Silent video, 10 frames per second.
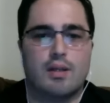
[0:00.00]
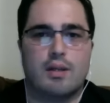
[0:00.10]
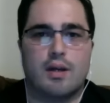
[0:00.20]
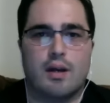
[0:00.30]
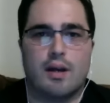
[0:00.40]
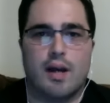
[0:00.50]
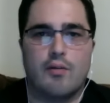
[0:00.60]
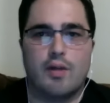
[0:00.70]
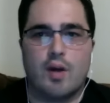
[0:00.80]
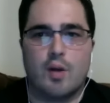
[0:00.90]
uh, I
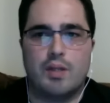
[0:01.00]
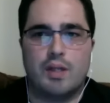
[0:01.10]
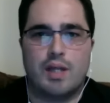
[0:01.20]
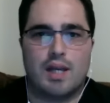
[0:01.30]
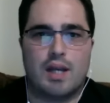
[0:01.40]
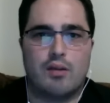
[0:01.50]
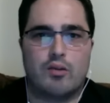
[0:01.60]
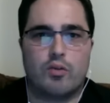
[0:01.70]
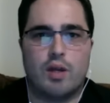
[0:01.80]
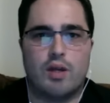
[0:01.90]
really hope that they get kind of
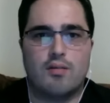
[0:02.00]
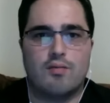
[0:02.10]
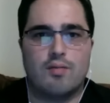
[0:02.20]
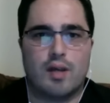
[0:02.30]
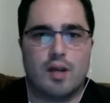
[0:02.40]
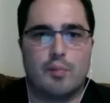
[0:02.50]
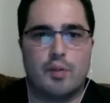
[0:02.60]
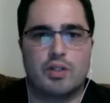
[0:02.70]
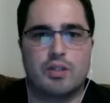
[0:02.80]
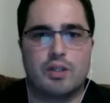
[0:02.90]
creative and kind of
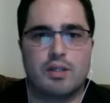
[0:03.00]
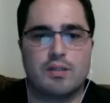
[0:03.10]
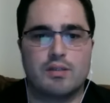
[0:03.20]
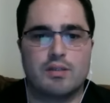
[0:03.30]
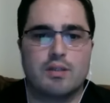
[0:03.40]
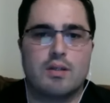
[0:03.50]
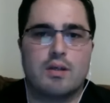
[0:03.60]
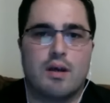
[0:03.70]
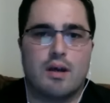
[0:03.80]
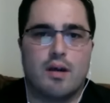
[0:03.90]
push things.
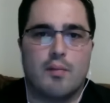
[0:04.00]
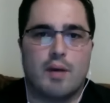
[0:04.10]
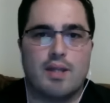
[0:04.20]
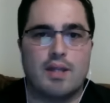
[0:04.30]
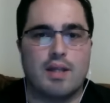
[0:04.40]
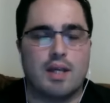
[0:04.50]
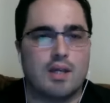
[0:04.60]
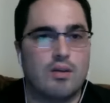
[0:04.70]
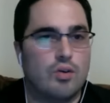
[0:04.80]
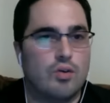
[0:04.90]
Um, I think they
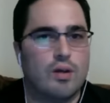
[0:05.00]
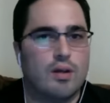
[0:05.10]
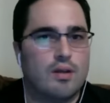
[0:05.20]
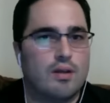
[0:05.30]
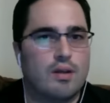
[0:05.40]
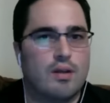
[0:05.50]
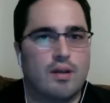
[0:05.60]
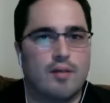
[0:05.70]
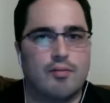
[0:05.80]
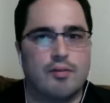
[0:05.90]
can do it. I think they can
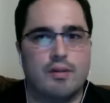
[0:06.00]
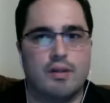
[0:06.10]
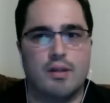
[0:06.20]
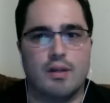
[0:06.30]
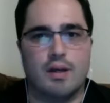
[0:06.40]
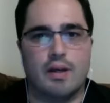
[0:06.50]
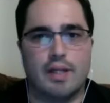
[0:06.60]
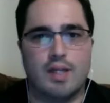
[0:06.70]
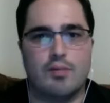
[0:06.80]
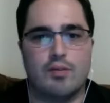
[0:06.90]
definitely uh, keep this